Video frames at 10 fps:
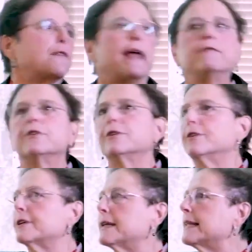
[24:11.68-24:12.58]

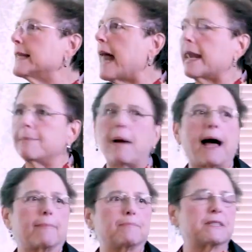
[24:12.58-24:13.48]
flavored
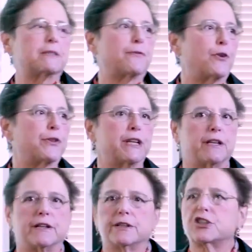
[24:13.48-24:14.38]
lollipops for
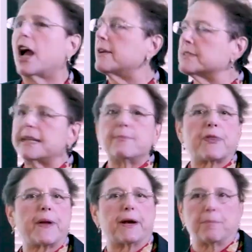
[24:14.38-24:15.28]
the child's
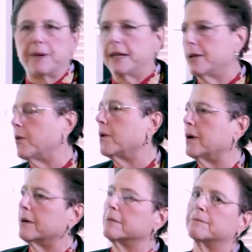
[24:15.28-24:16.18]
chemotherapy,
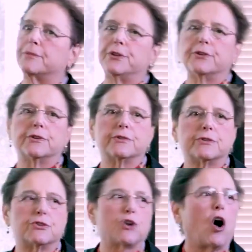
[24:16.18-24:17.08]
or
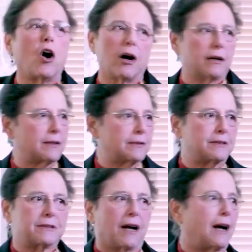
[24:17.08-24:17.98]
your
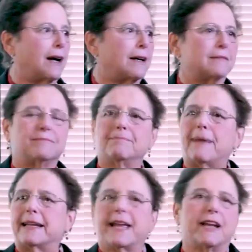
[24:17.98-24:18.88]
dog's
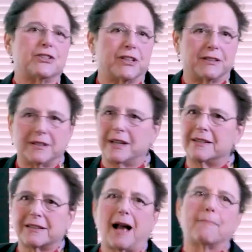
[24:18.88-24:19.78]
medication
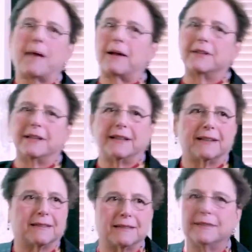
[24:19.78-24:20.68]
is compounded
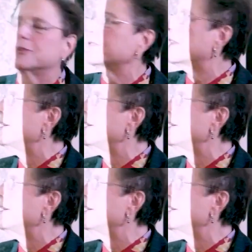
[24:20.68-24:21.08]
in a liver